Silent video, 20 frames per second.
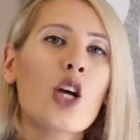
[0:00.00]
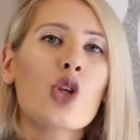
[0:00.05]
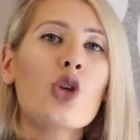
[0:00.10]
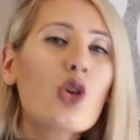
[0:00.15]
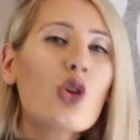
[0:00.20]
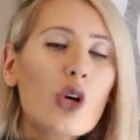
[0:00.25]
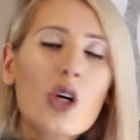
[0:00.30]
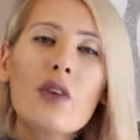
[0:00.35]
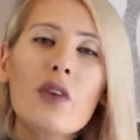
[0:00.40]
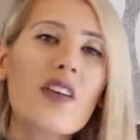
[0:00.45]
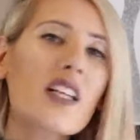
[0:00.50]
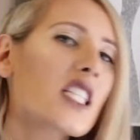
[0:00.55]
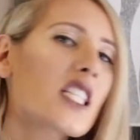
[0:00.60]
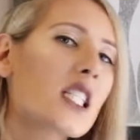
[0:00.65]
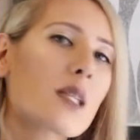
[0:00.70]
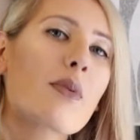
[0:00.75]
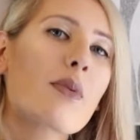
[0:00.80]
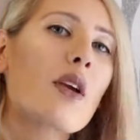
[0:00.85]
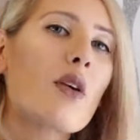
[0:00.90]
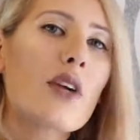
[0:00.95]
You could have
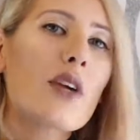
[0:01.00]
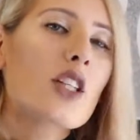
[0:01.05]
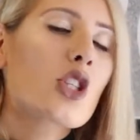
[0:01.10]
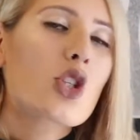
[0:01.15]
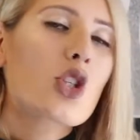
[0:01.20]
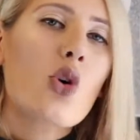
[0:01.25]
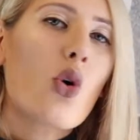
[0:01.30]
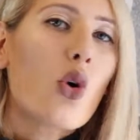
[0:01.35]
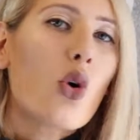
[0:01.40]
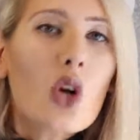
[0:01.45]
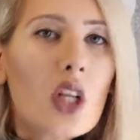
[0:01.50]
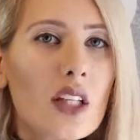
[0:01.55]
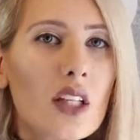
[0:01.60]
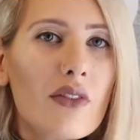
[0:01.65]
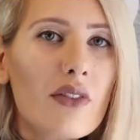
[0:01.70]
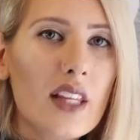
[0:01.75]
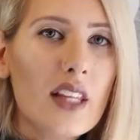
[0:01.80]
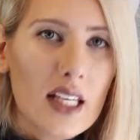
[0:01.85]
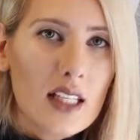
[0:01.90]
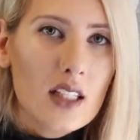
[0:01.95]
experienced all
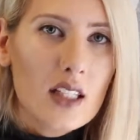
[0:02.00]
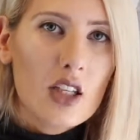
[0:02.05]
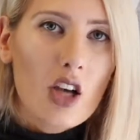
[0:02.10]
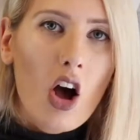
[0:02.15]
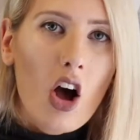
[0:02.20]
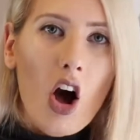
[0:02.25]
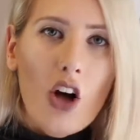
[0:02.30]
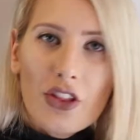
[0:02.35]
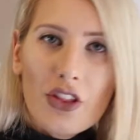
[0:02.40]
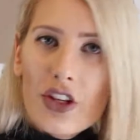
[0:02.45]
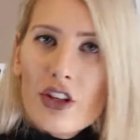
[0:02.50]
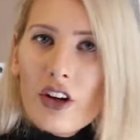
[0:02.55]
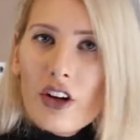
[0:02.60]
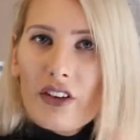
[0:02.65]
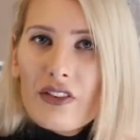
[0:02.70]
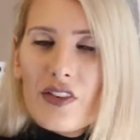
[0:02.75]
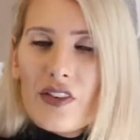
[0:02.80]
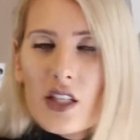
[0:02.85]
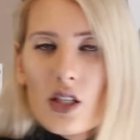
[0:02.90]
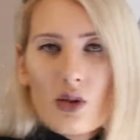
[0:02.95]
of this on the
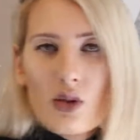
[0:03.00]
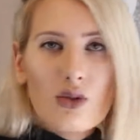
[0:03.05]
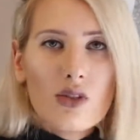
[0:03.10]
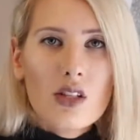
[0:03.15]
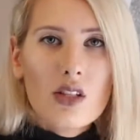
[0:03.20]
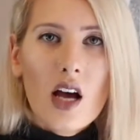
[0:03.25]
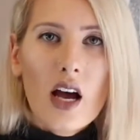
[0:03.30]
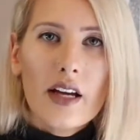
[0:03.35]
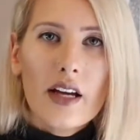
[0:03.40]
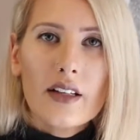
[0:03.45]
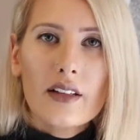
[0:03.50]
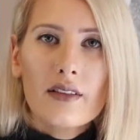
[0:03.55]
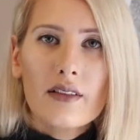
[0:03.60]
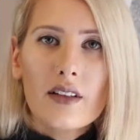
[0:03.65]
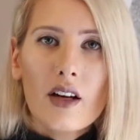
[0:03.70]
non-physical side.